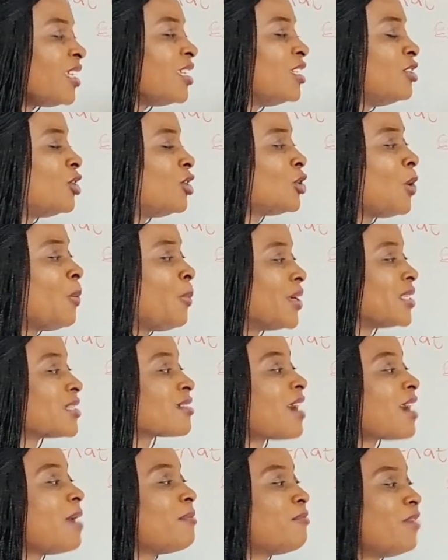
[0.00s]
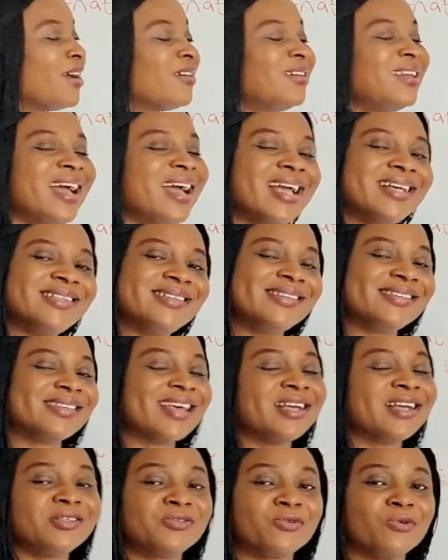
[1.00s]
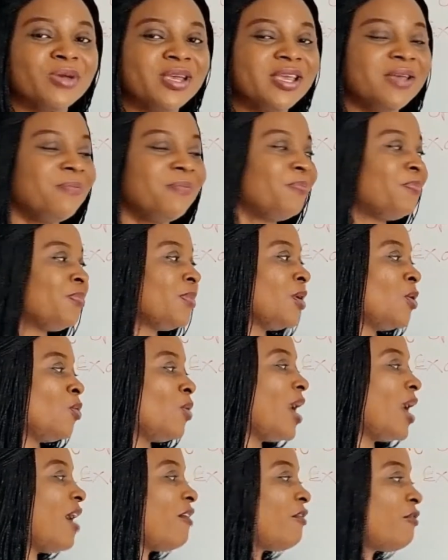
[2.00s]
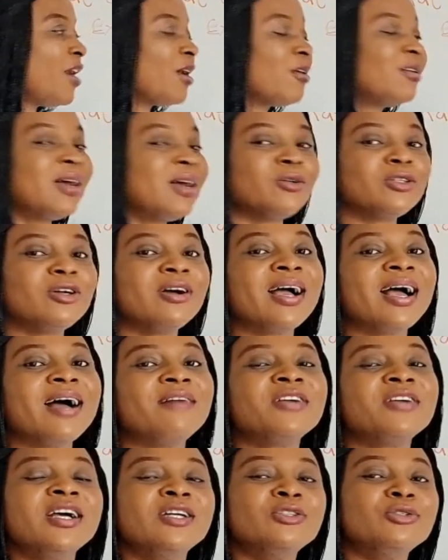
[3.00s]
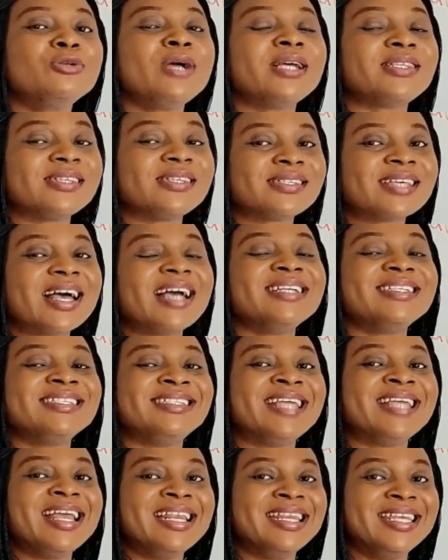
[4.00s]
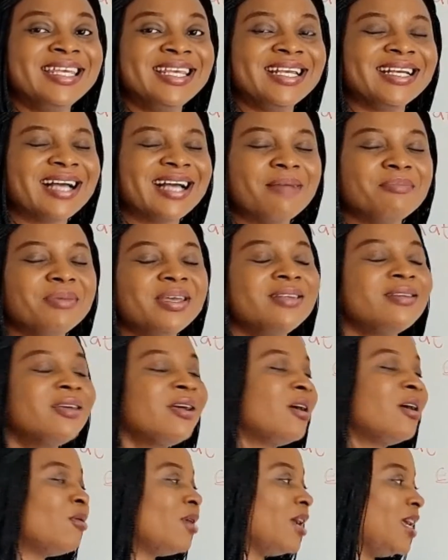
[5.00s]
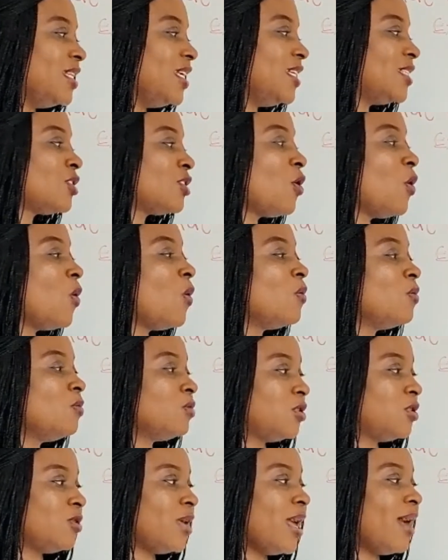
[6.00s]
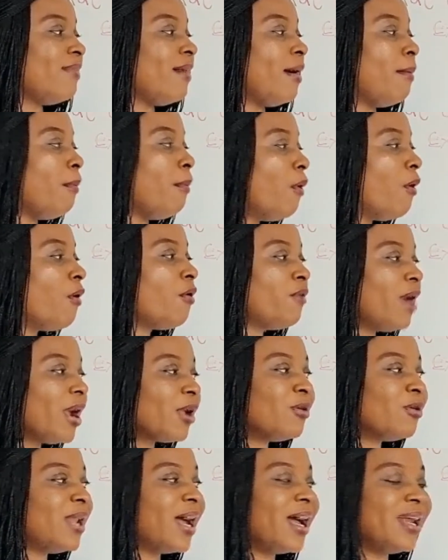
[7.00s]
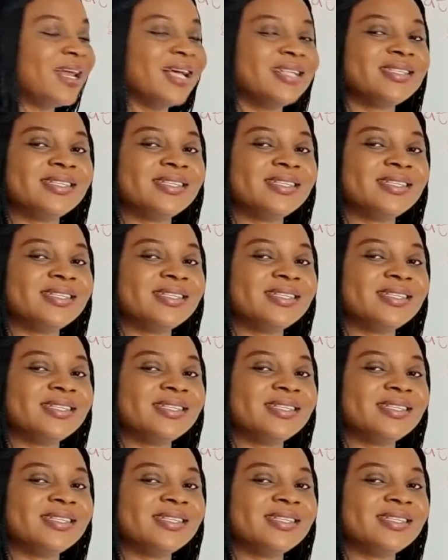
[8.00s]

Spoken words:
the doctor prescribed regular exercise for him. We don't have do exercise daily. I mean, these go together more, regular and